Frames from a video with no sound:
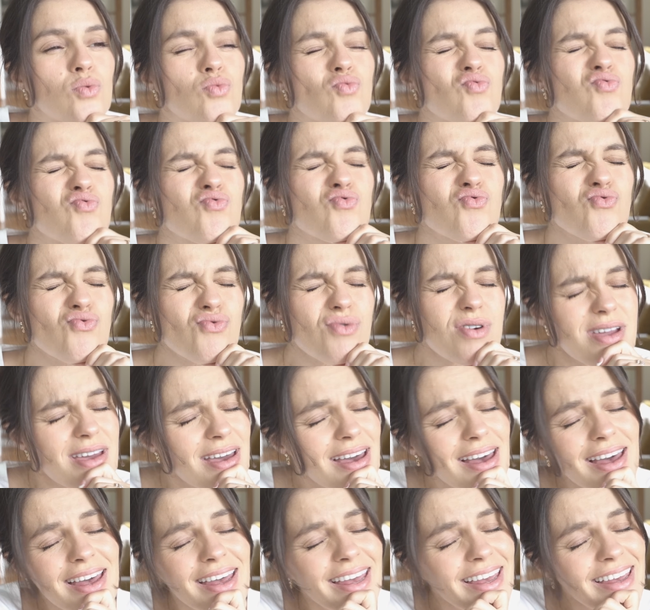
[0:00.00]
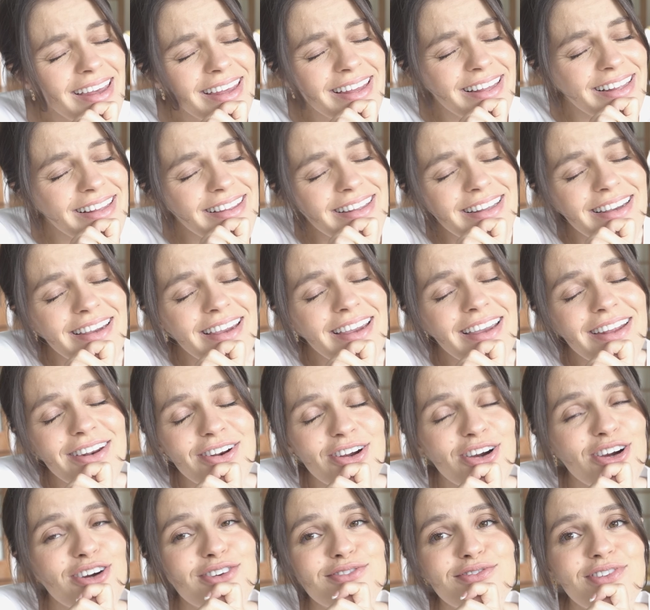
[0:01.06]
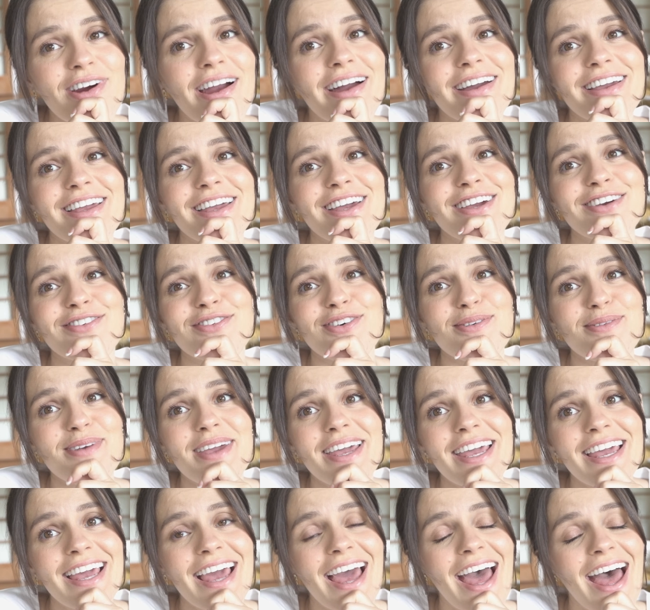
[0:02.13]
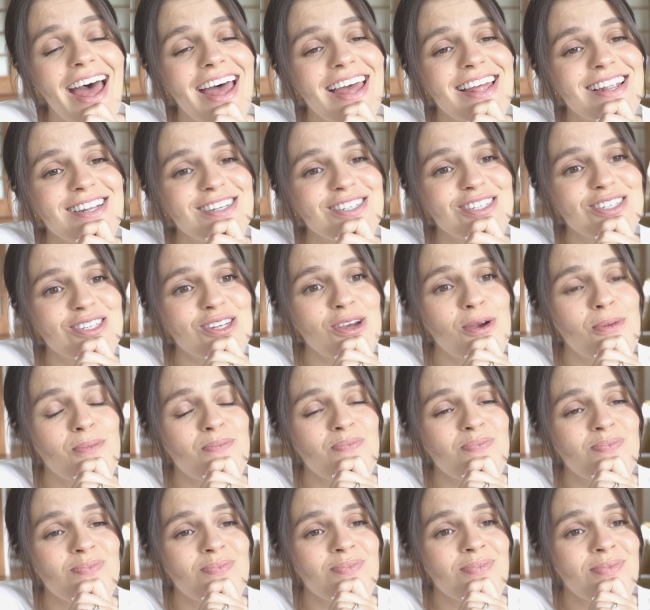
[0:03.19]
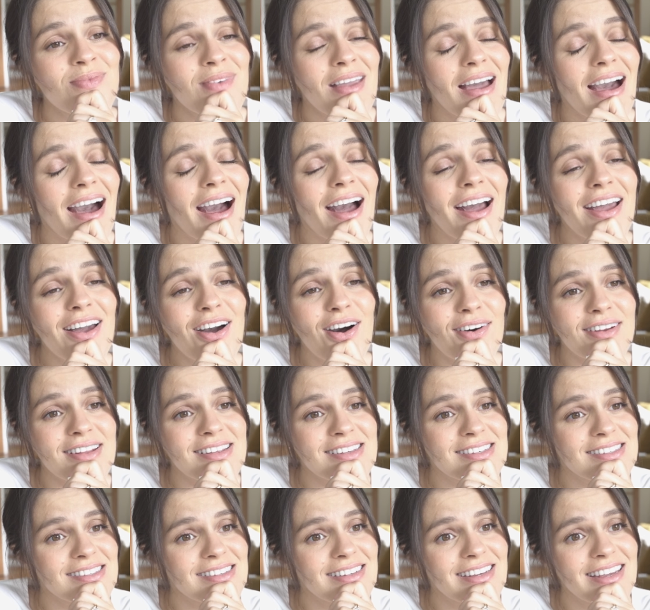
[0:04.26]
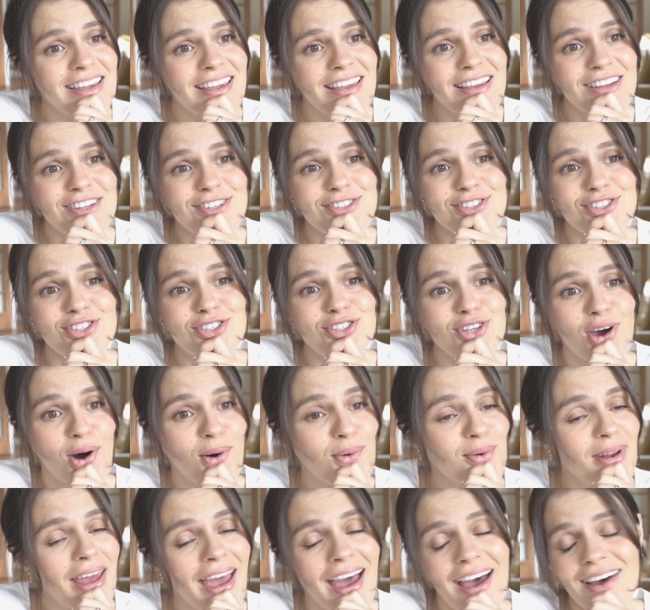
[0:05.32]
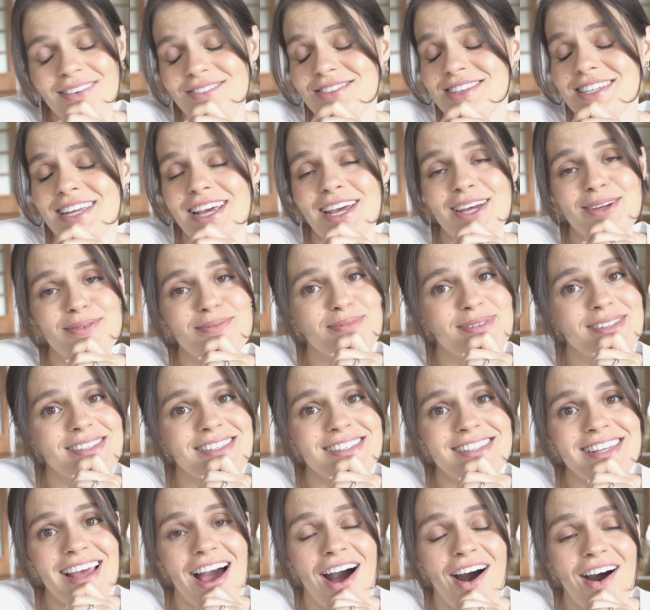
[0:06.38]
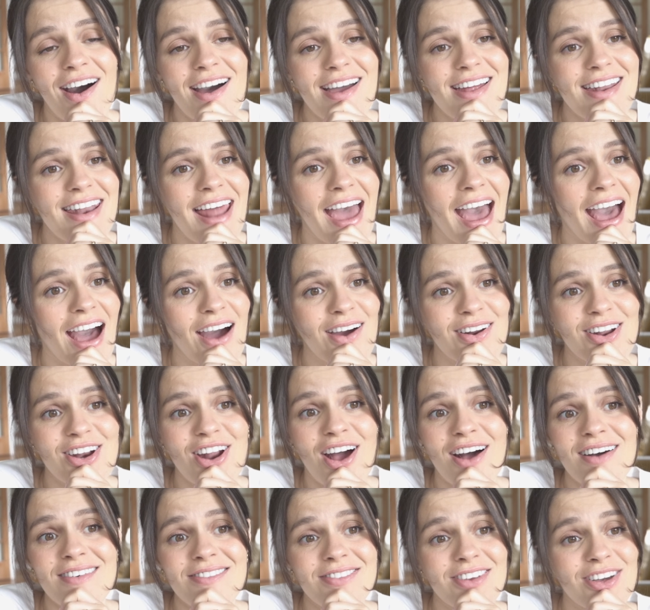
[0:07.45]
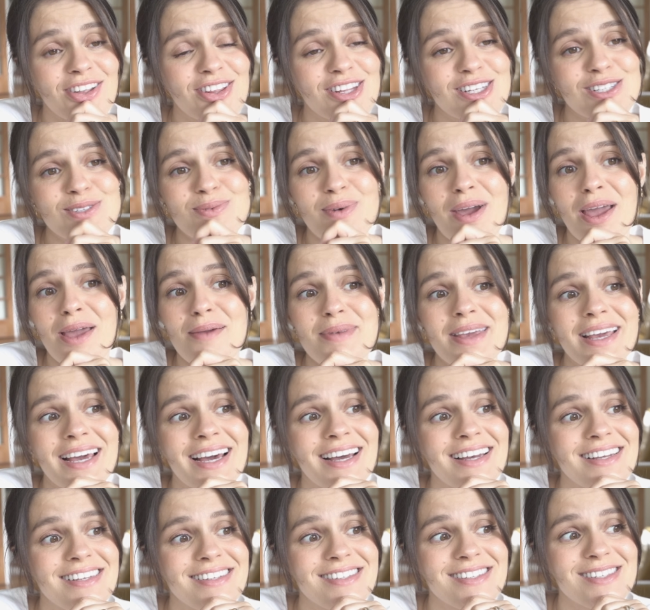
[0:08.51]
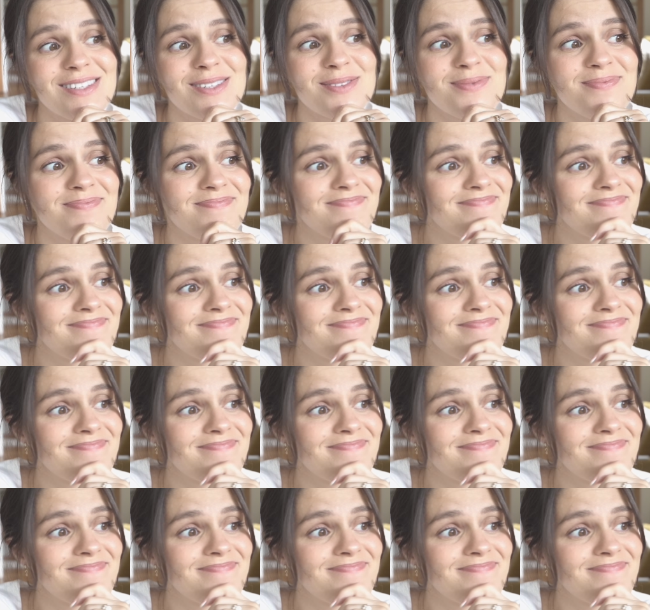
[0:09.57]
really nerve wracking for me. And I honestly don't have tips on how to not feel this way because